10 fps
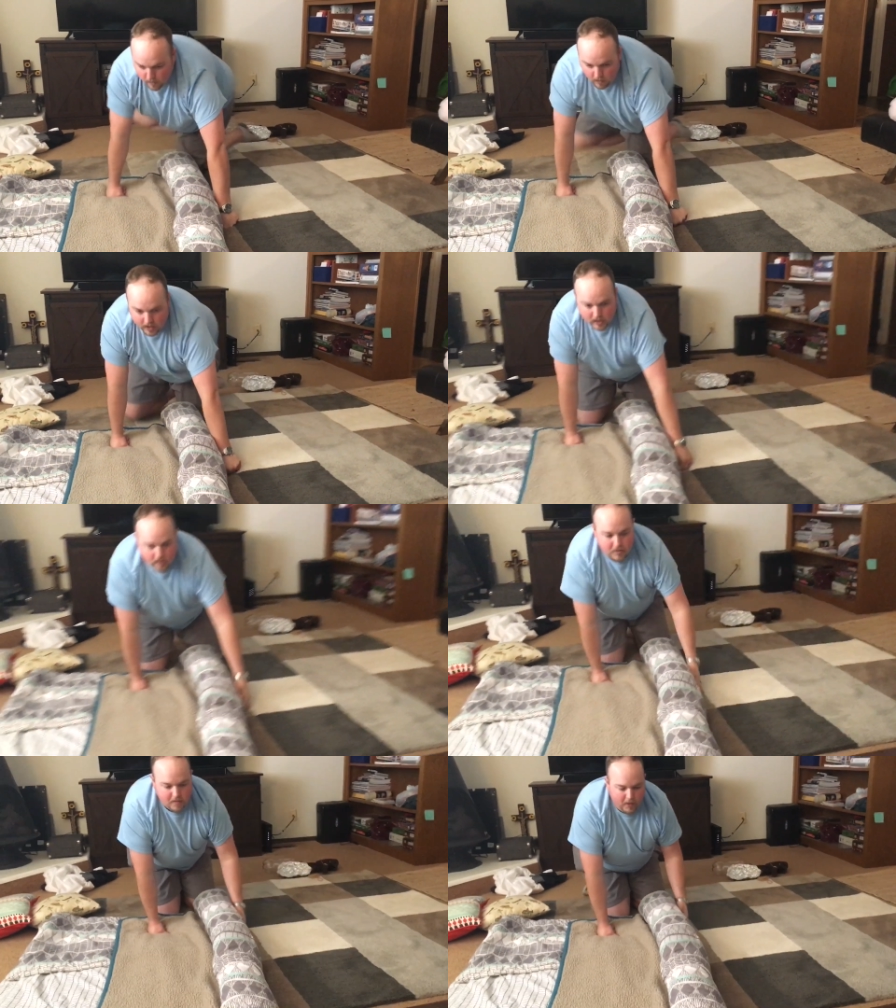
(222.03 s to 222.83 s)
want it to
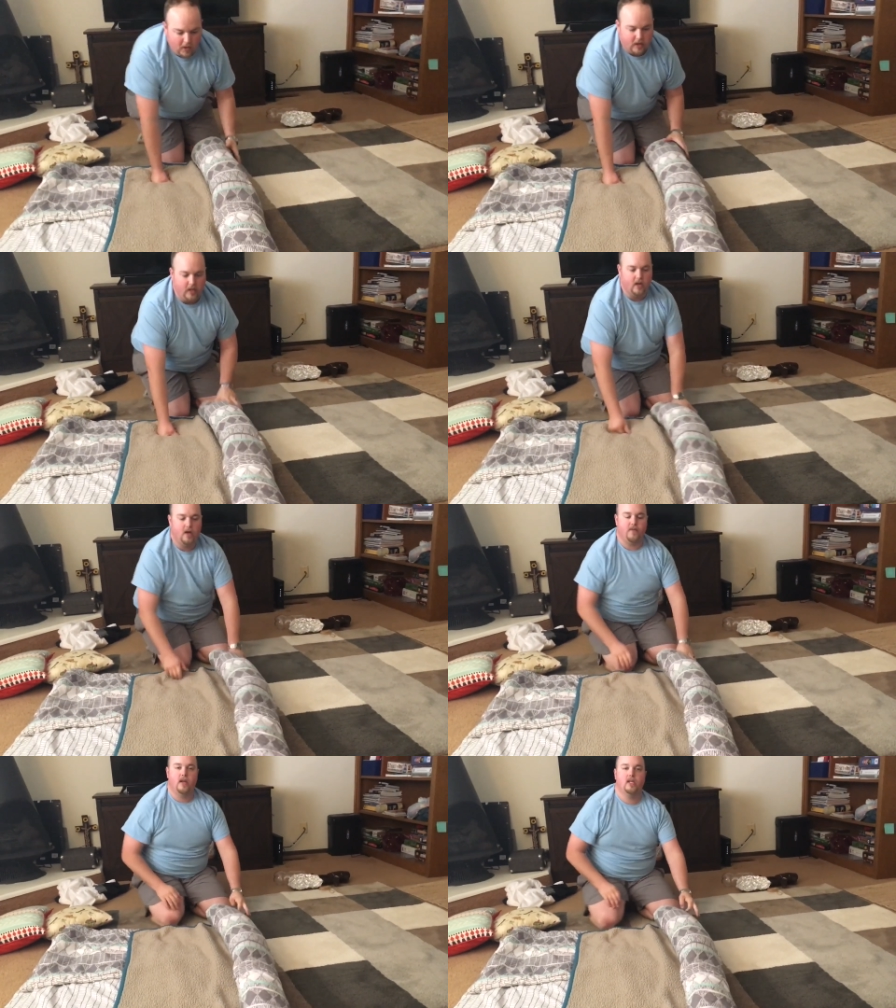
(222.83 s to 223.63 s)
be bulky
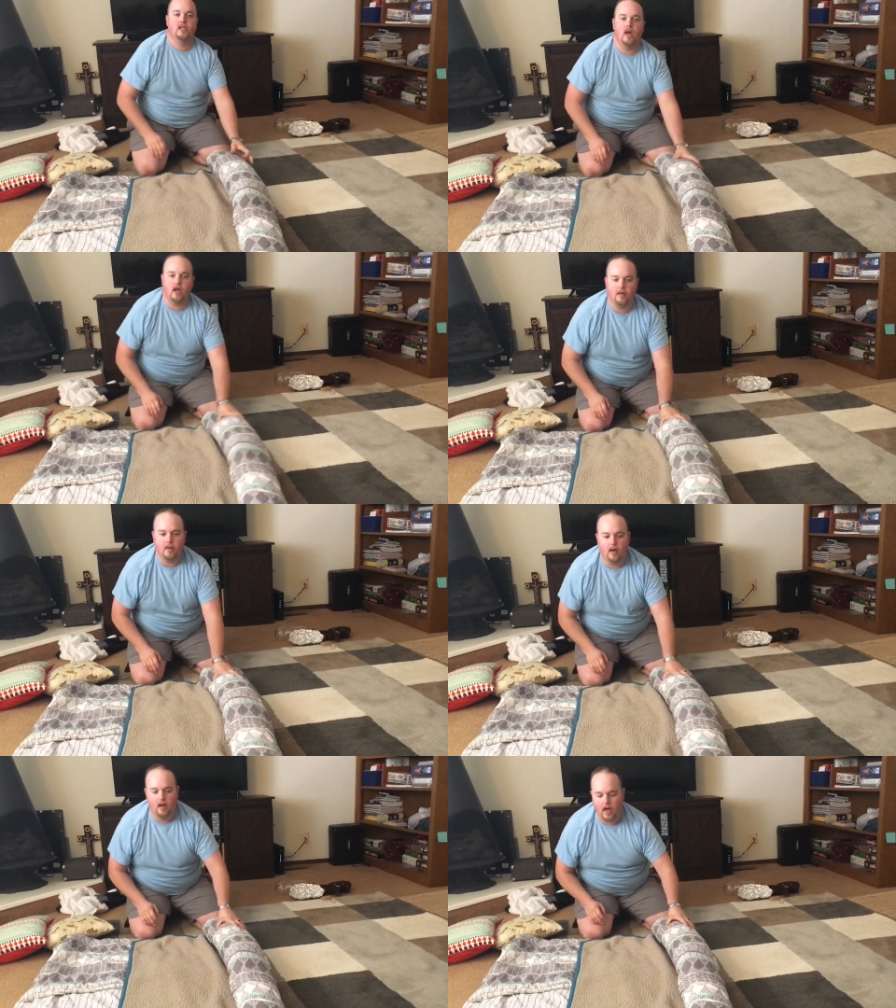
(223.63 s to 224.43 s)
enough that it's like an
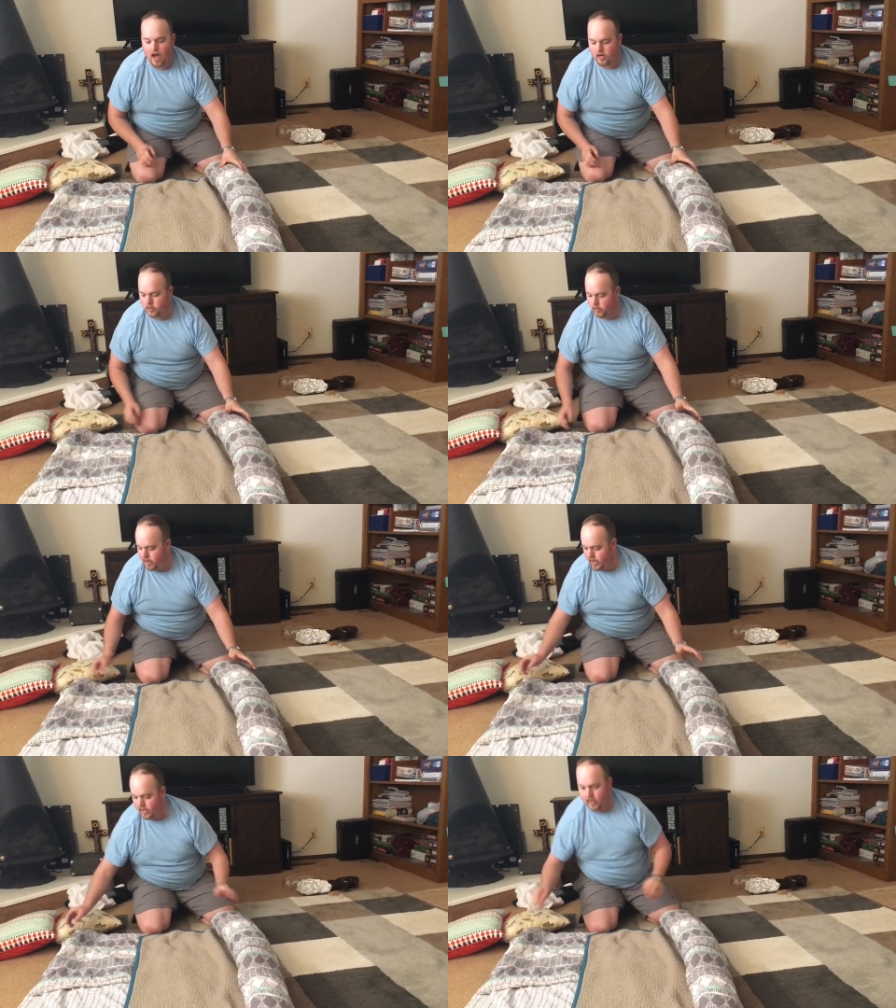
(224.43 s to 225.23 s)
actual
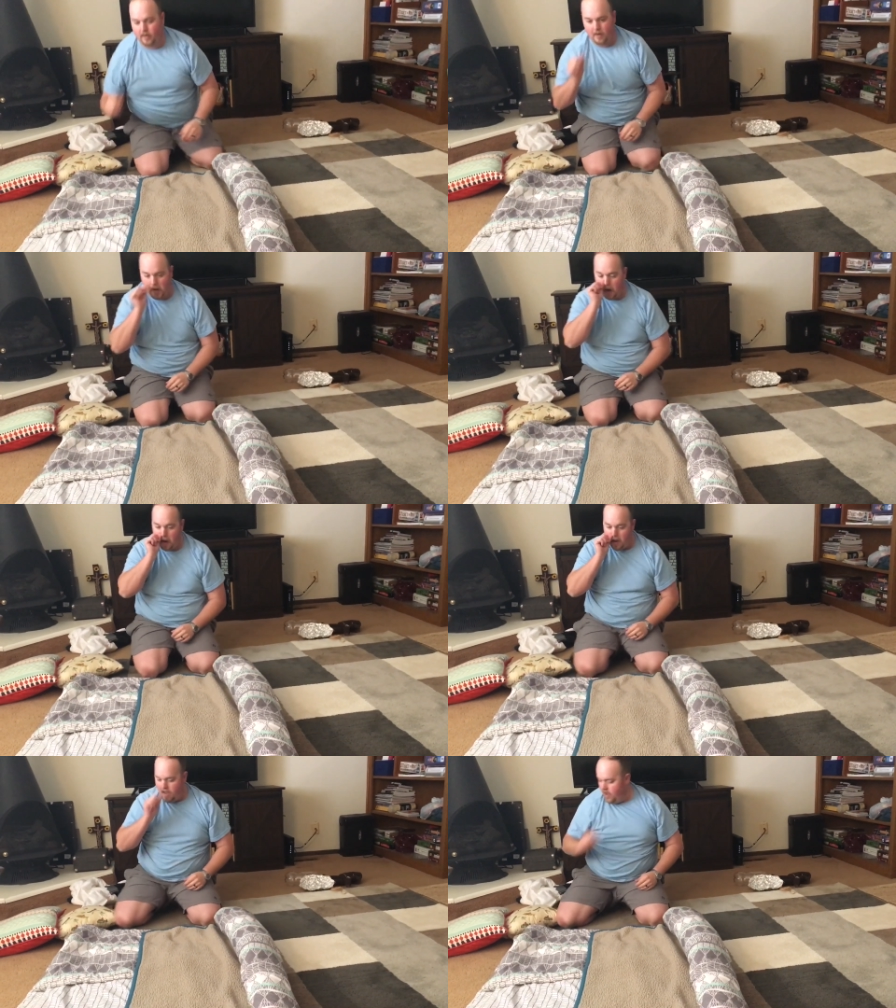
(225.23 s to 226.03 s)
mannequin.
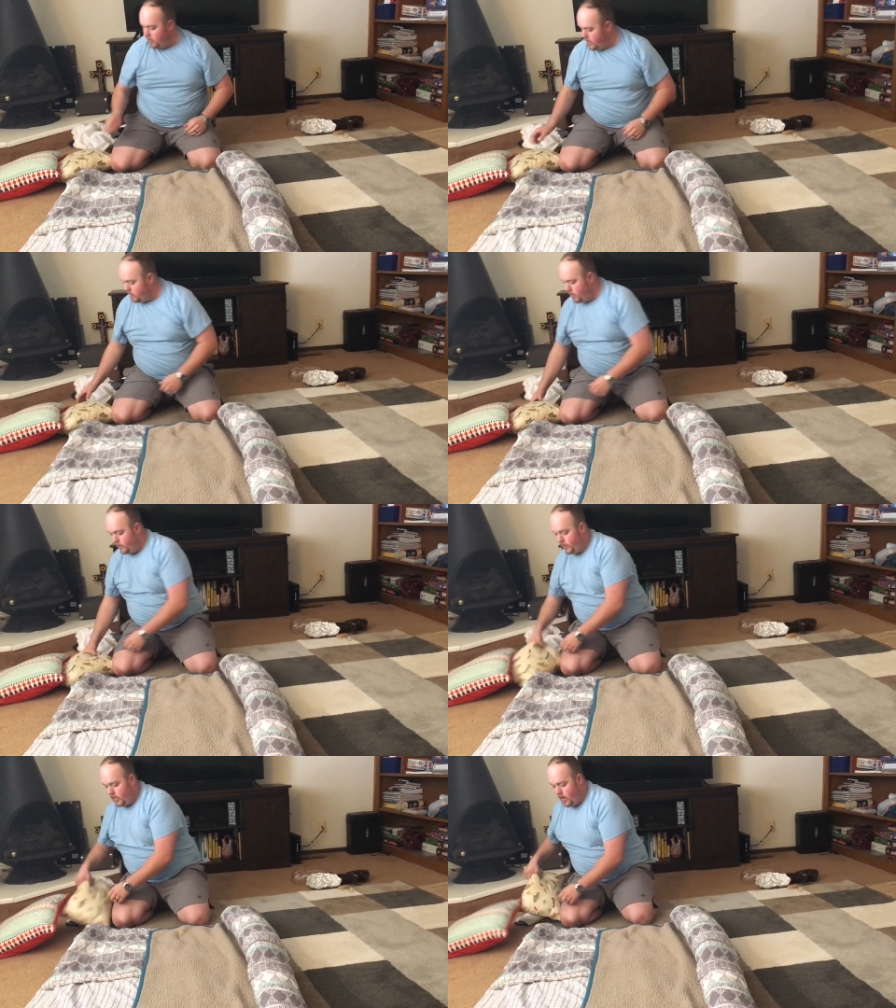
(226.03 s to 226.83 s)
Then
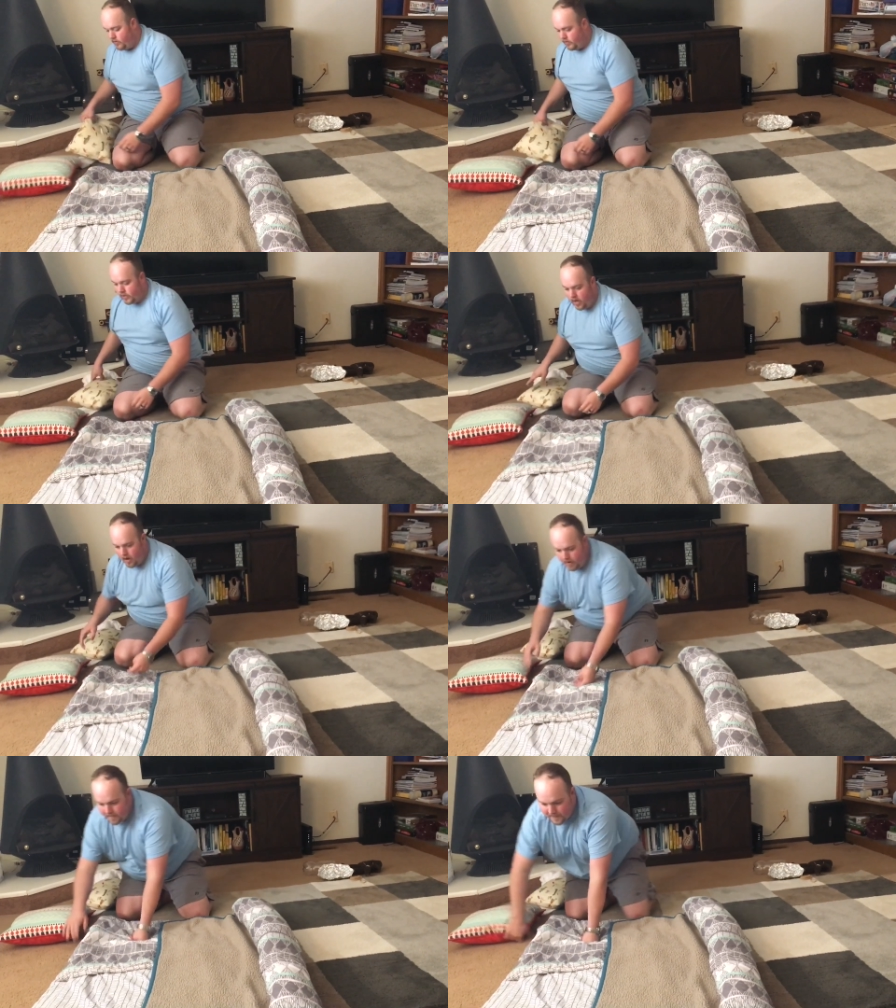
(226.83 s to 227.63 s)
move to the other side.